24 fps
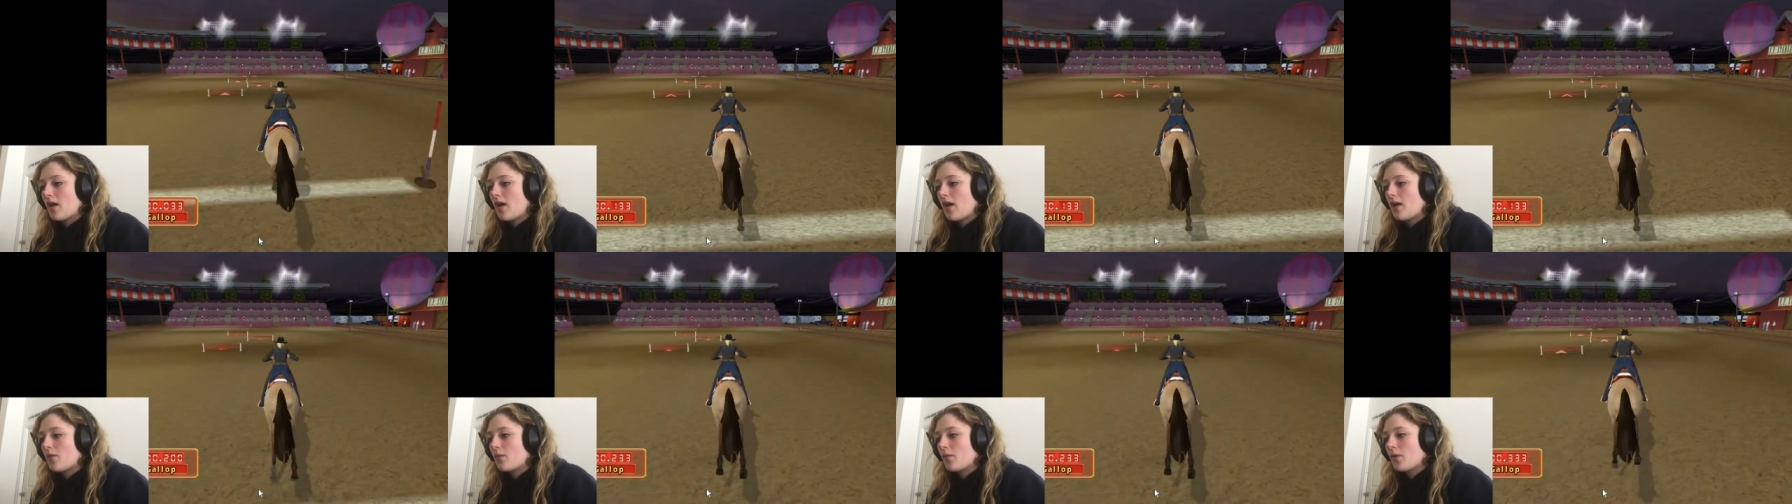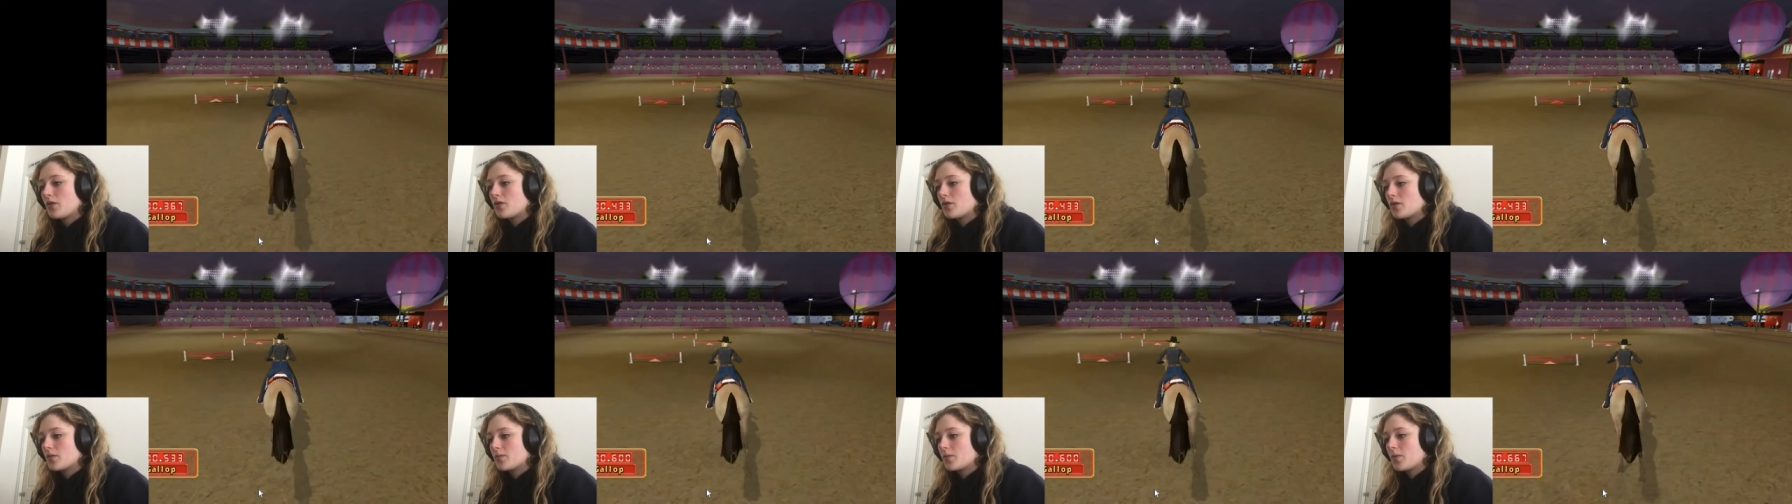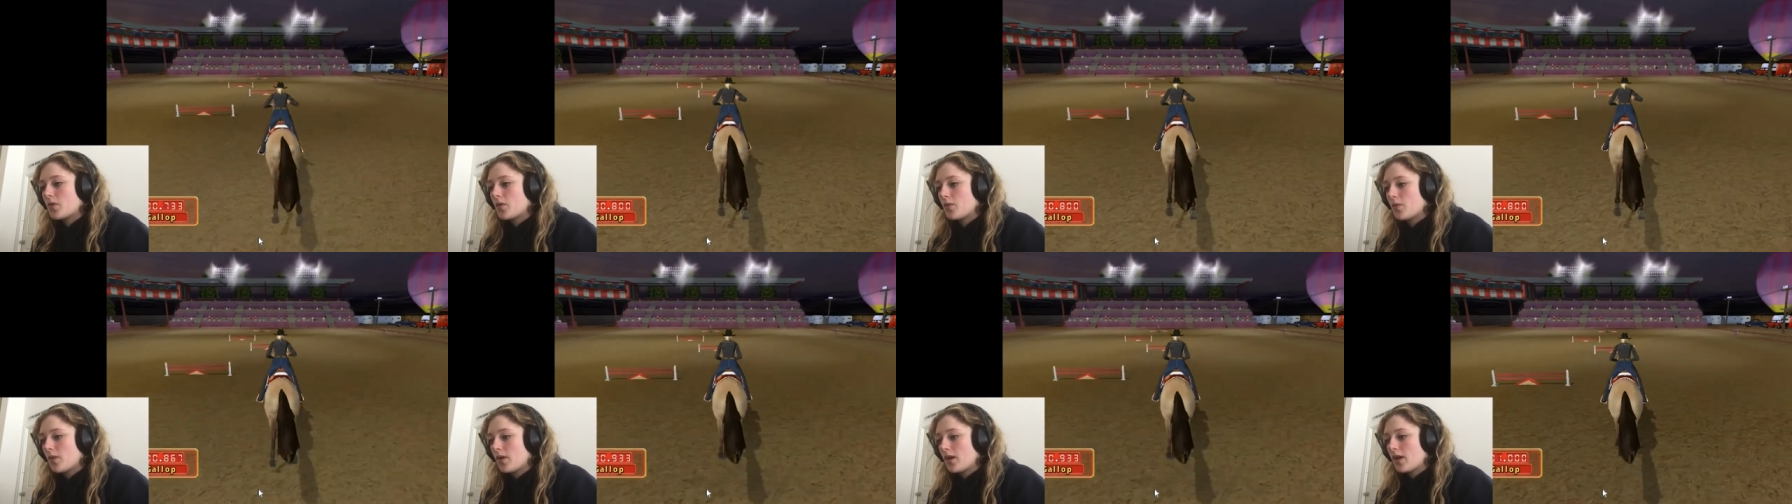and we just
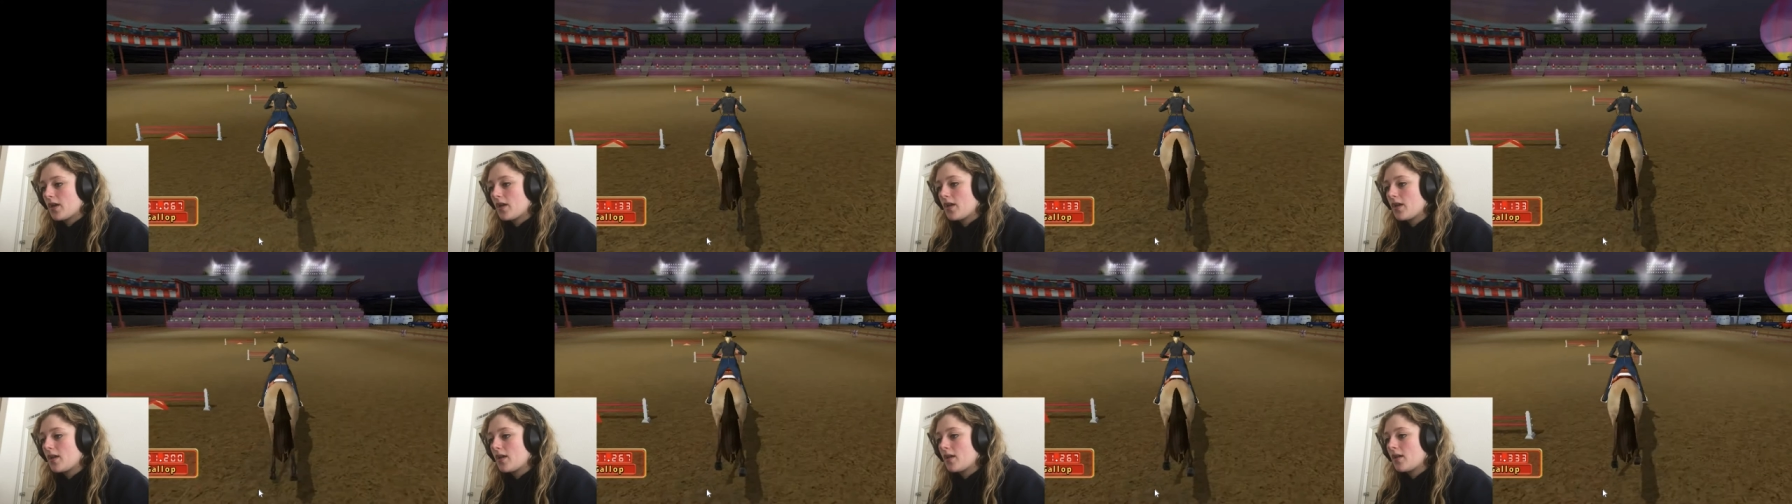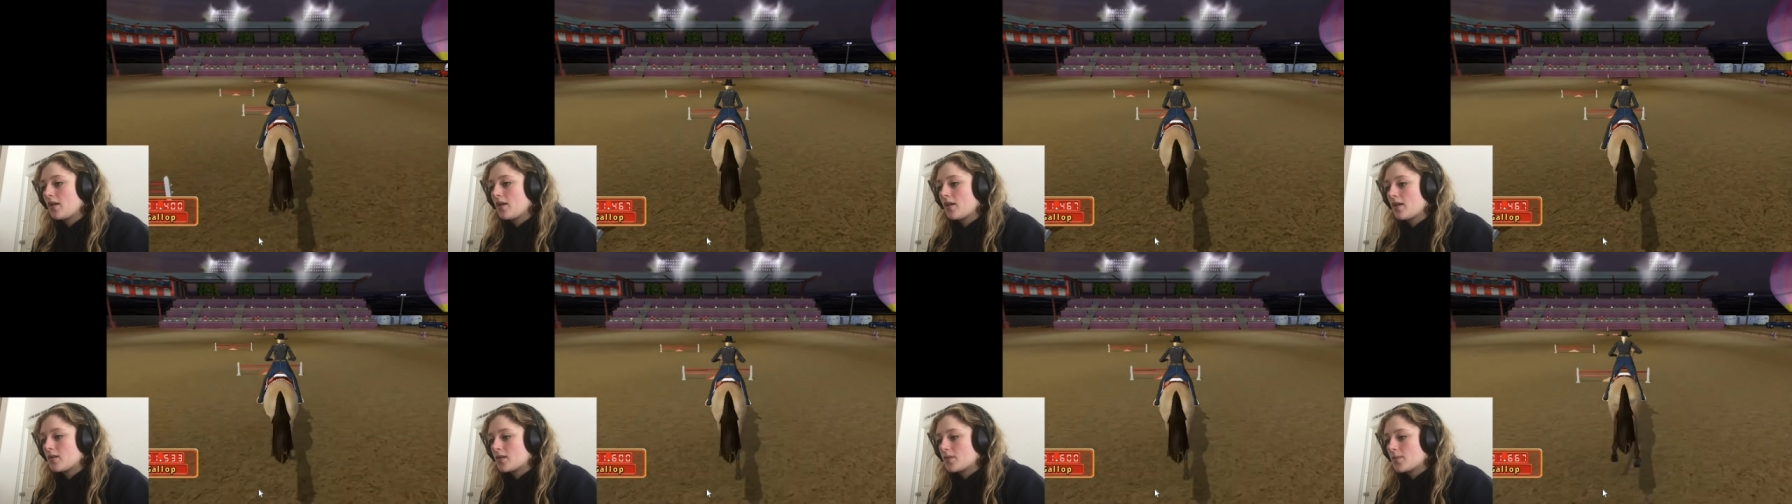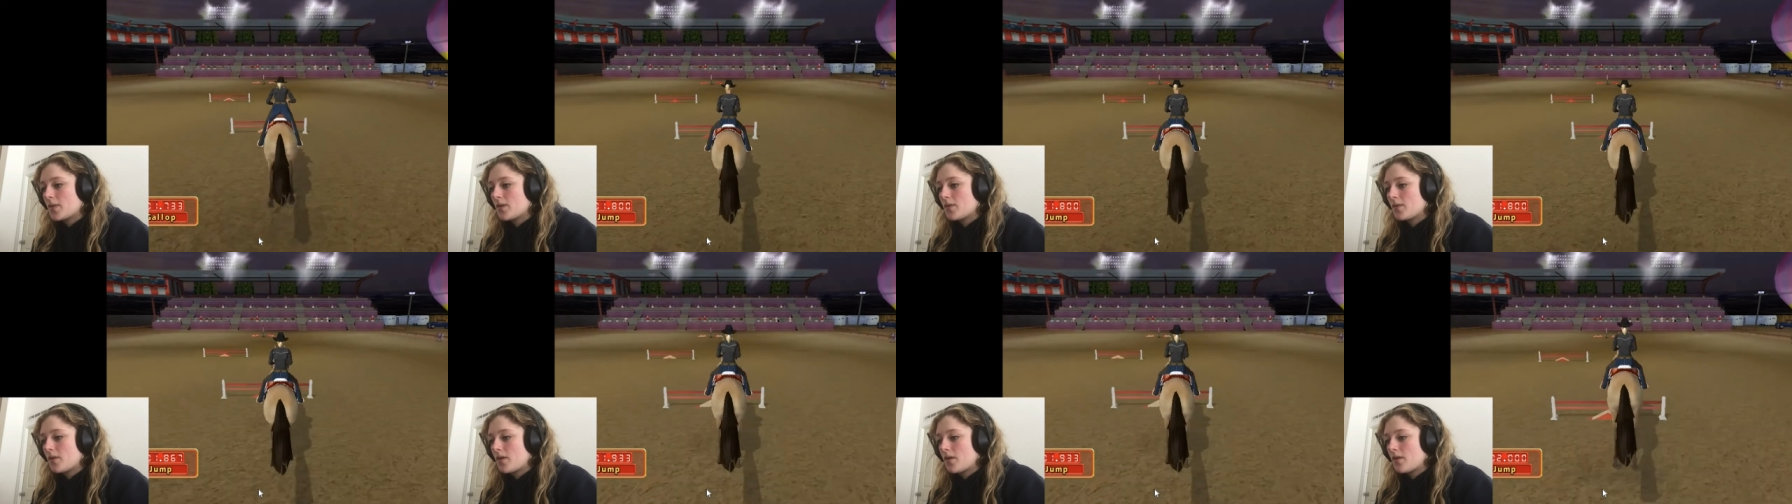put one in, and it's
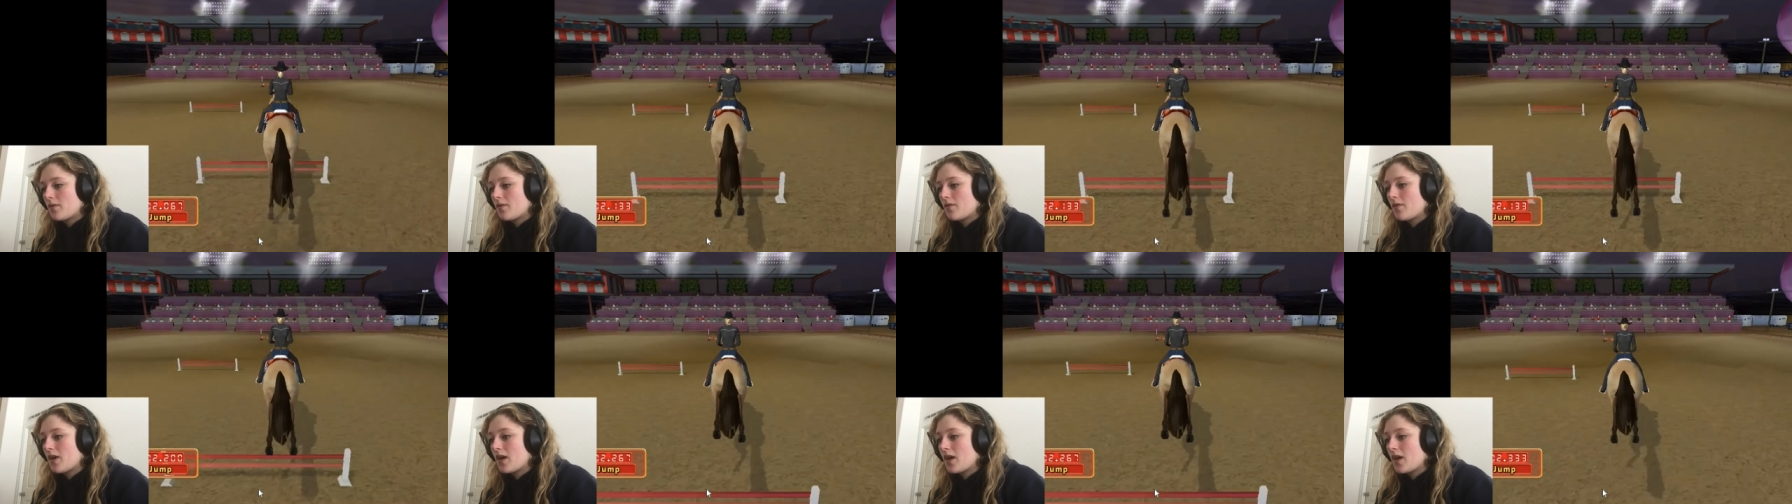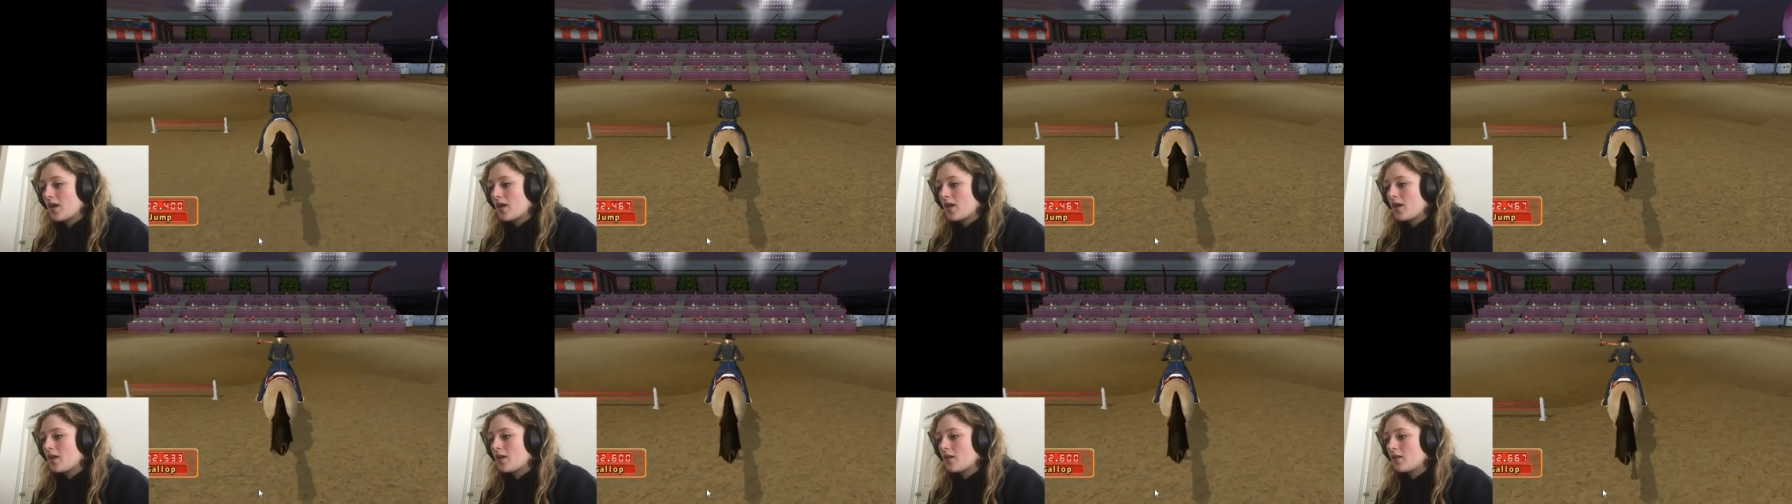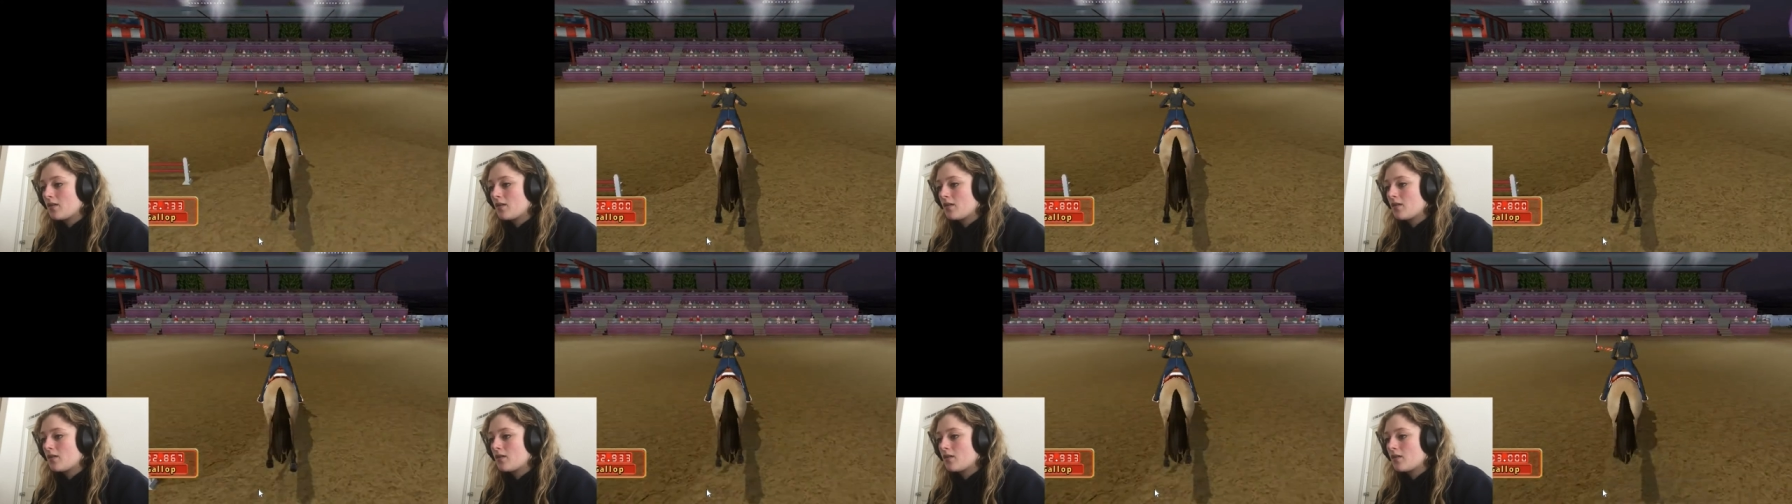been running
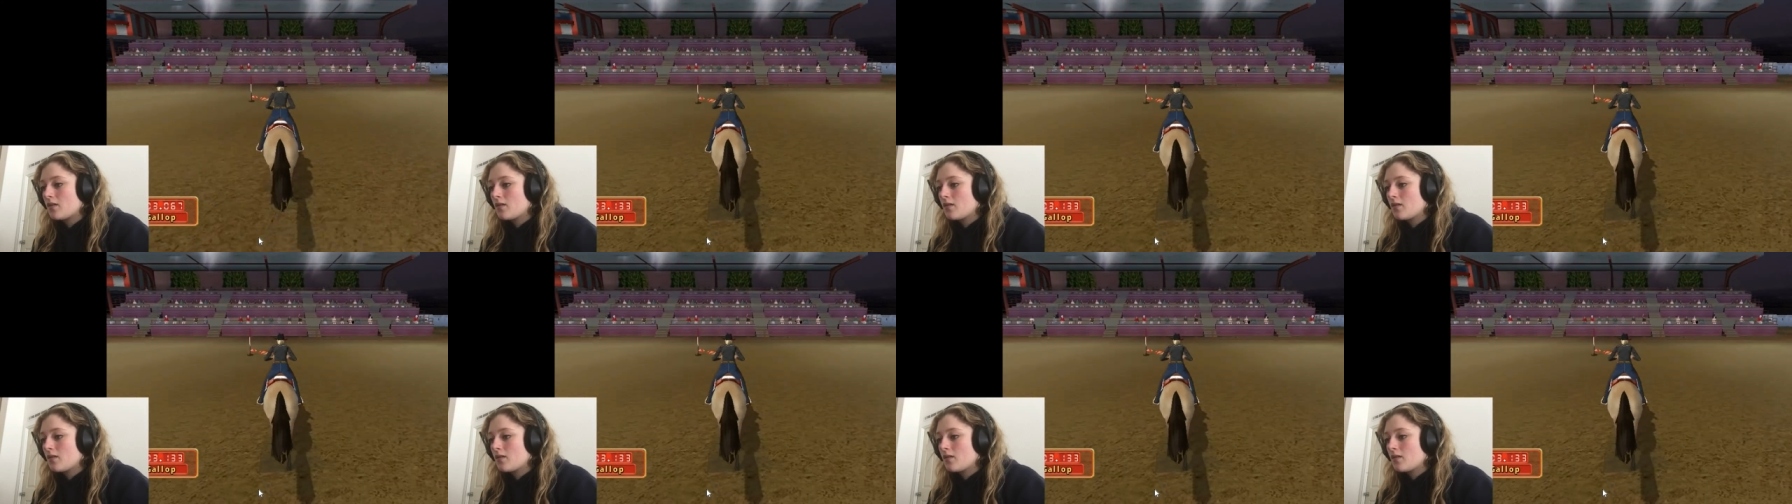fine.